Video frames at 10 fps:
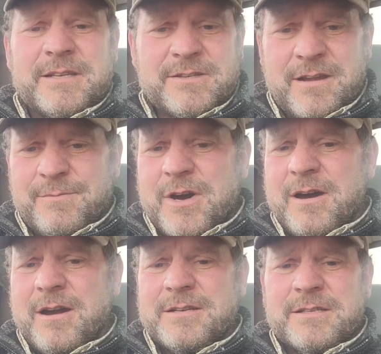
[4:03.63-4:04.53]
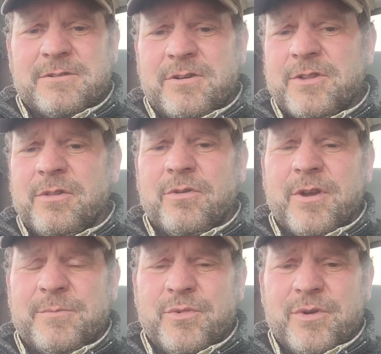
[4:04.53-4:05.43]
and tomahawks and all the
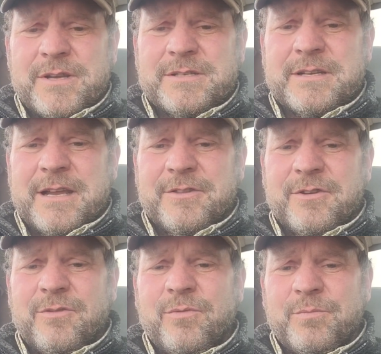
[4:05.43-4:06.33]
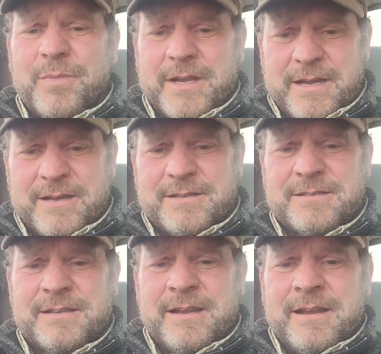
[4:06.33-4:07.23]
glory boys out there
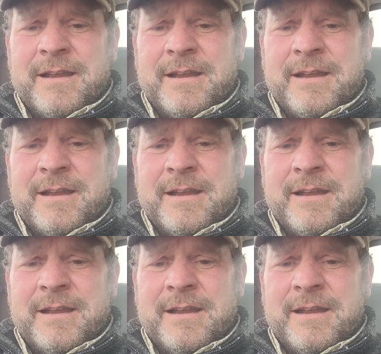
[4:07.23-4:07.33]
because